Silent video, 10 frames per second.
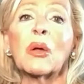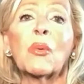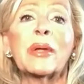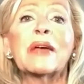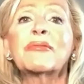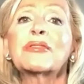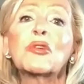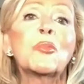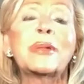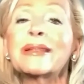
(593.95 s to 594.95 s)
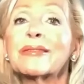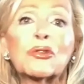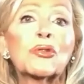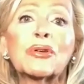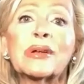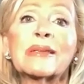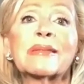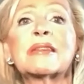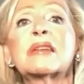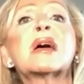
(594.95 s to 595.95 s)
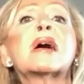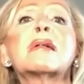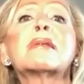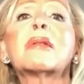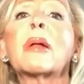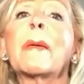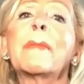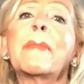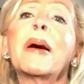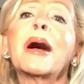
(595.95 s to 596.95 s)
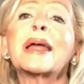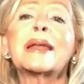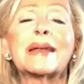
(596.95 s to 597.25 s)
We have so many stories to tell, but